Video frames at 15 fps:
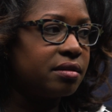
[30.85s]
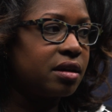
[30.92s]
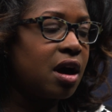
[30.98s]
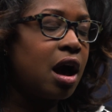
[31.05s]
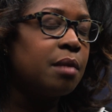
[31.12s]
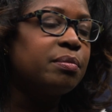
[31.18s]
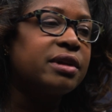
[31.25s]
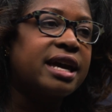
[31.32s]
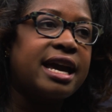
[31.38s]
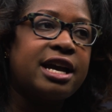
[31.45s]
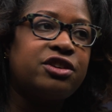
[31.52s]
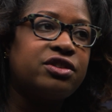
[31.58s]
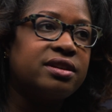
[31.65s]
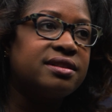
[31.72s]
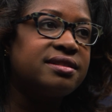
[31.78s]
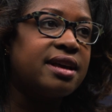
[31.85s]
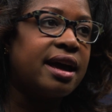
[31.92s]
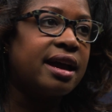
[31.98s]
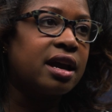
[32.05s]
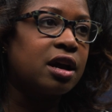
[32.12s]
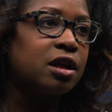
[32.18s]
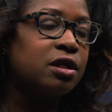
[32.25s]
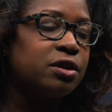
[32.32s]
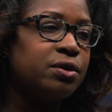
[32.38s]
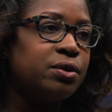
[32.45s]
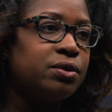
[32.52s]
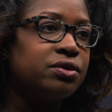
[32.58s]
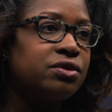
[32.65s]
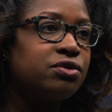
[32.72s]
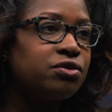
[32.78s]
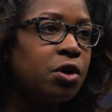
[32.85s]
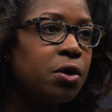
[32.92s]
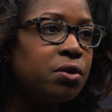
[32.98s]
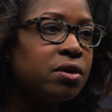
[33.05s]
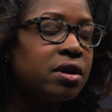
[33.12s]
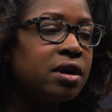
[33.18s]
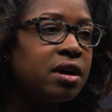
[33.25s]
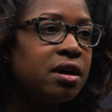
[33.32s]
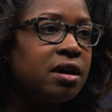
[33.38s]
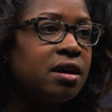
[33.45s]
complications that include stroke,